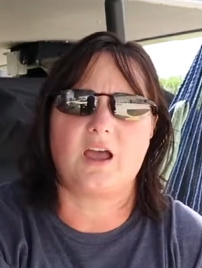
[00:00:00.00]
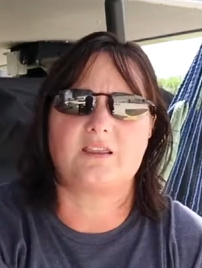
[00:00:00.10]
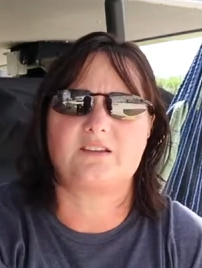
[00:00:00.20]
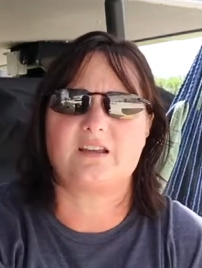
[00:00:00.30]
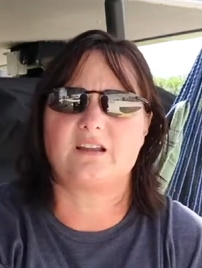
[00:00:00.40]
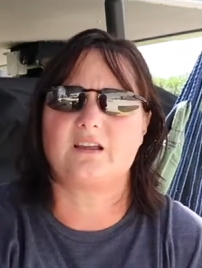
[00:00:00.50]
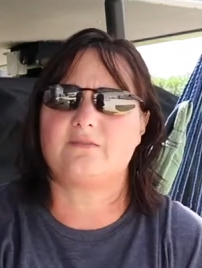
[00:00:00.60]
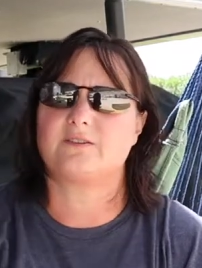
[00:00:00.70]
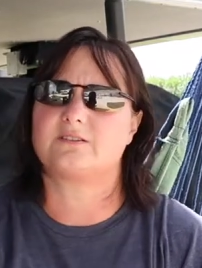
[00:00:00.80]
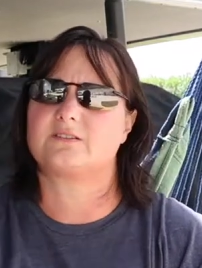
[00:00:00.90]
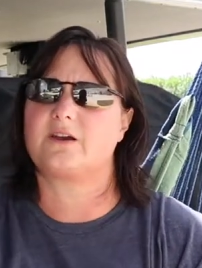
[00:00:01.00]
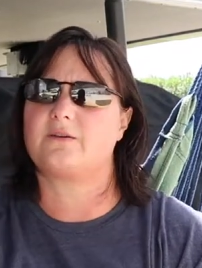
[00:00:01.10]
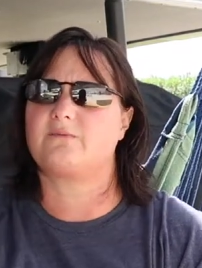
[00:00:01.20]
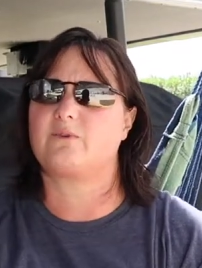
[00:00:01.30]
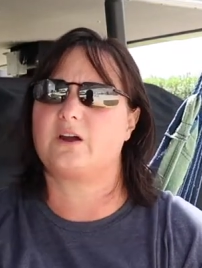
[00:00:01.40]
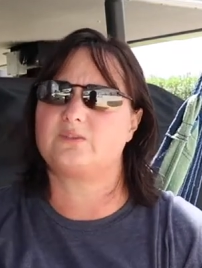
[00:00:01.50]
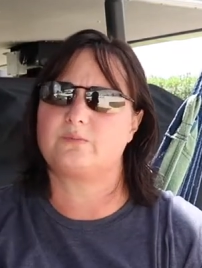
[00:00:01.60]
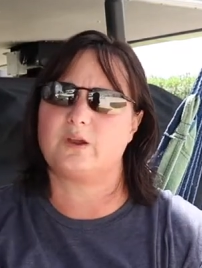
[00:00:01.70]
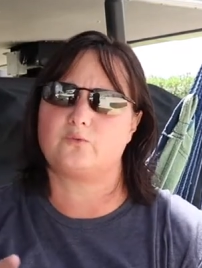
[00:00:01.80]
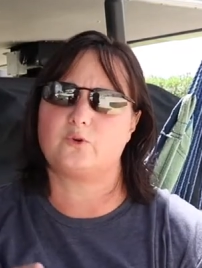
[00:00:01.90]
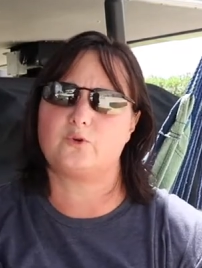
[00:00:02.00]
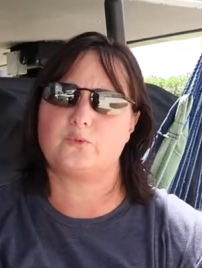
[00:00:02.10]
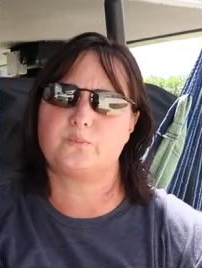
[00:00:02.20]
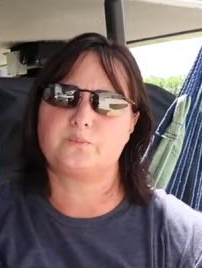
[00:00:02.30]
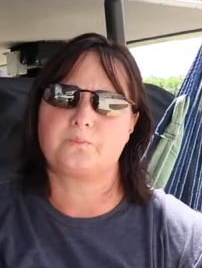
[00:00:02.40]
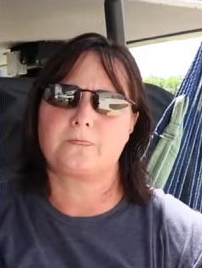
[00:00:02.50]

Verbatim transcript: And the TLF is, um, for us, would be a room.